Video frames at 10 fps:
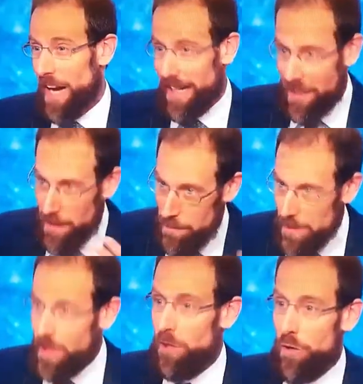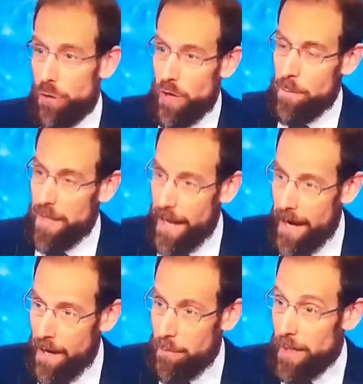dust and material thrown up in
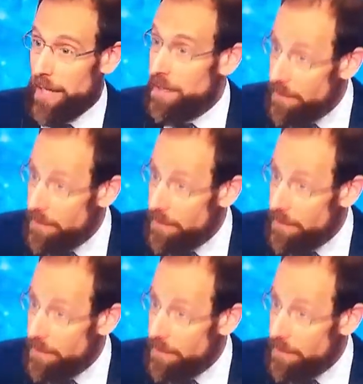the air, but